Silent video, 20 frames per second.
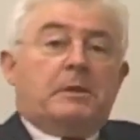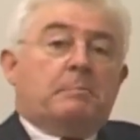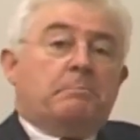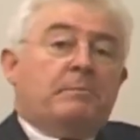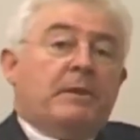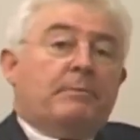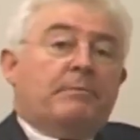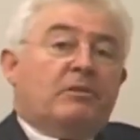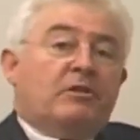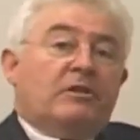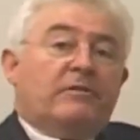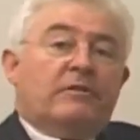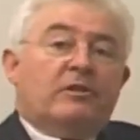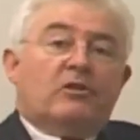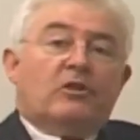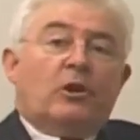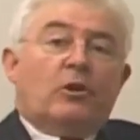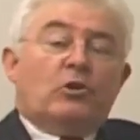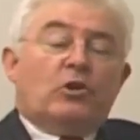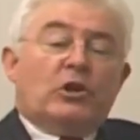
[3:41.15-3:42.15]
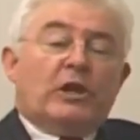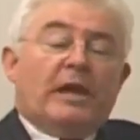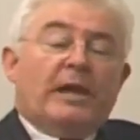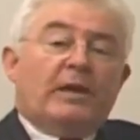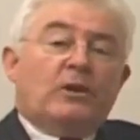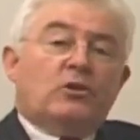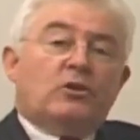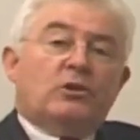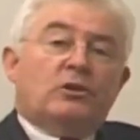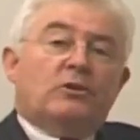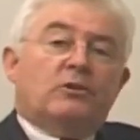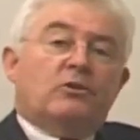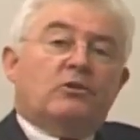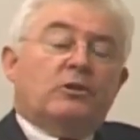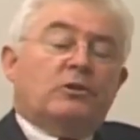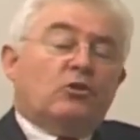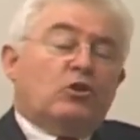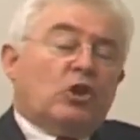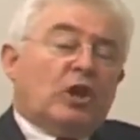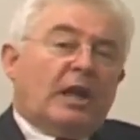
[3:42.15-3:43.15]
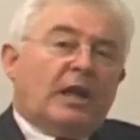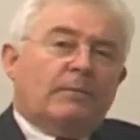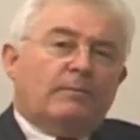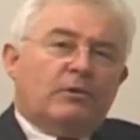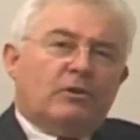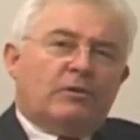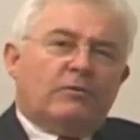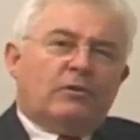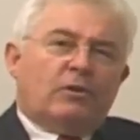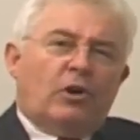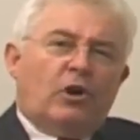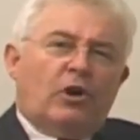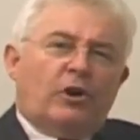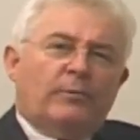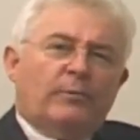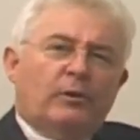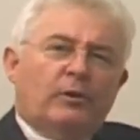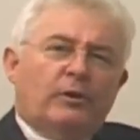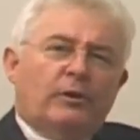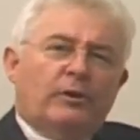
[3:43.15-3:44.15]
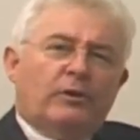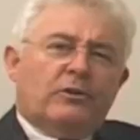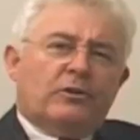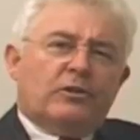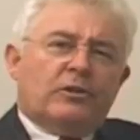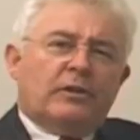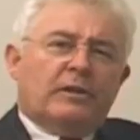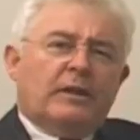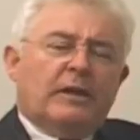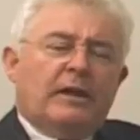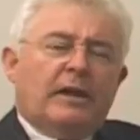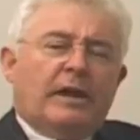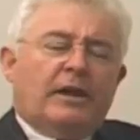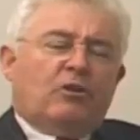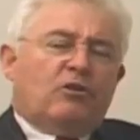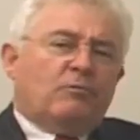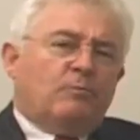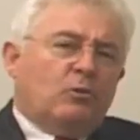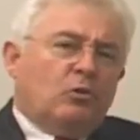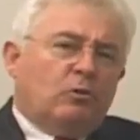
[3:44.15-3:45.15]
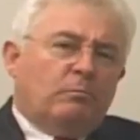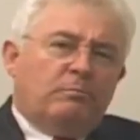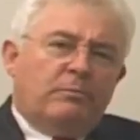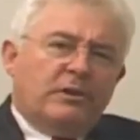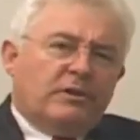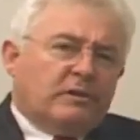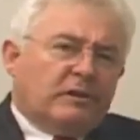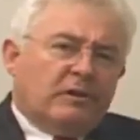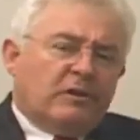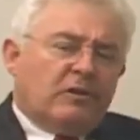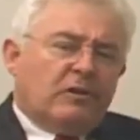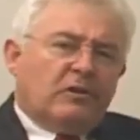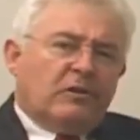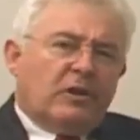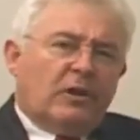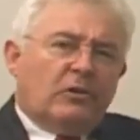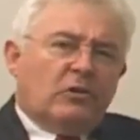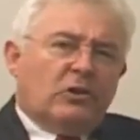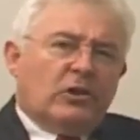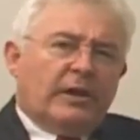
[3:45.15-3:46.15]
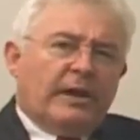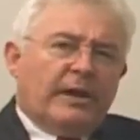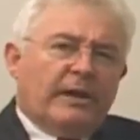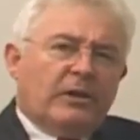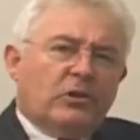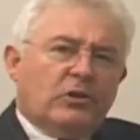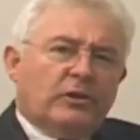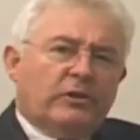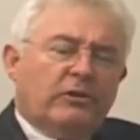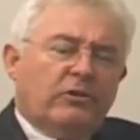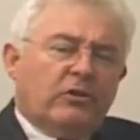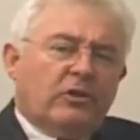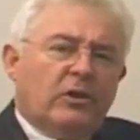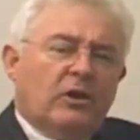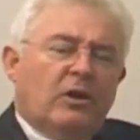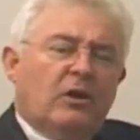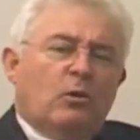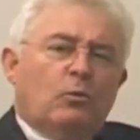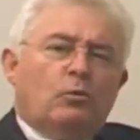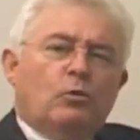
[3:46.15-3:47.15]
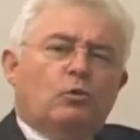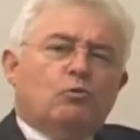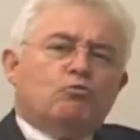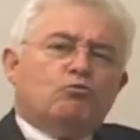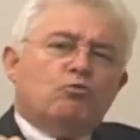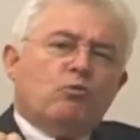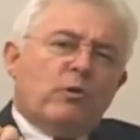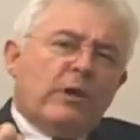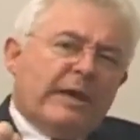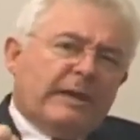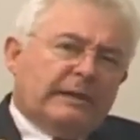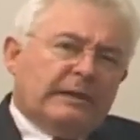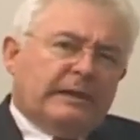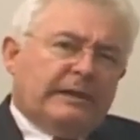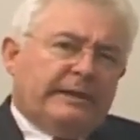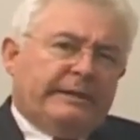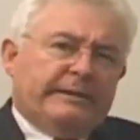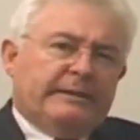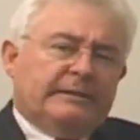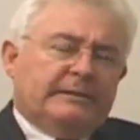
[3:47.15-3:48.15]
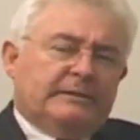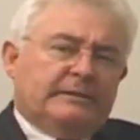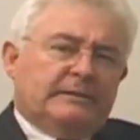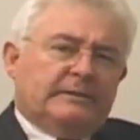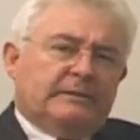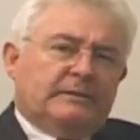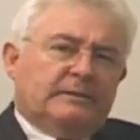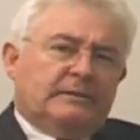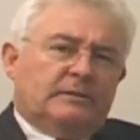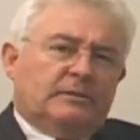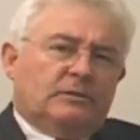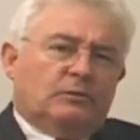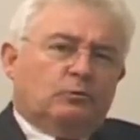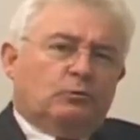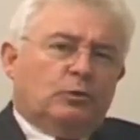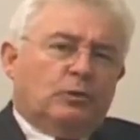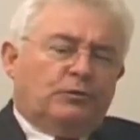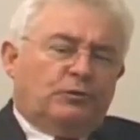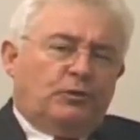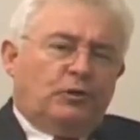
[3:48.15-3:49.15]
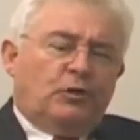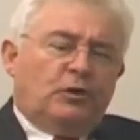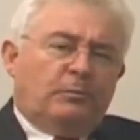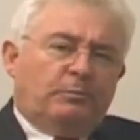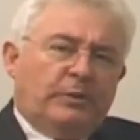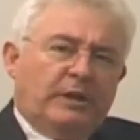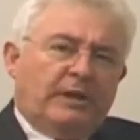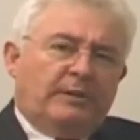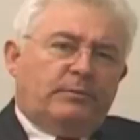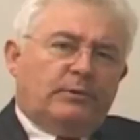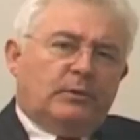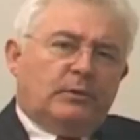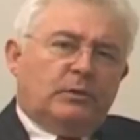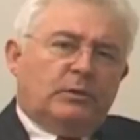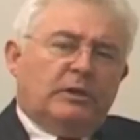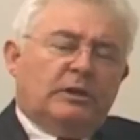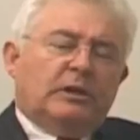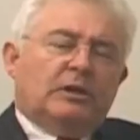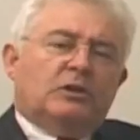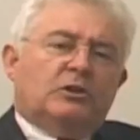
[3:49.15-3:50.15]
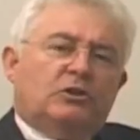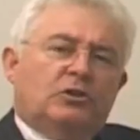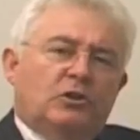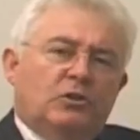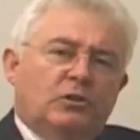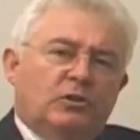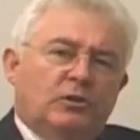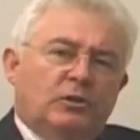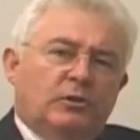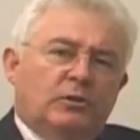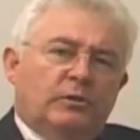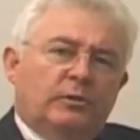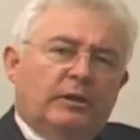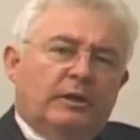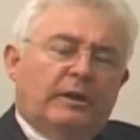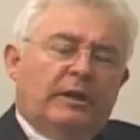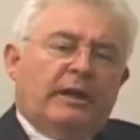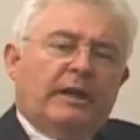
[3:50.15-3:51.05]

members of associations and chambers of commerce and small business associations will readily refer people to you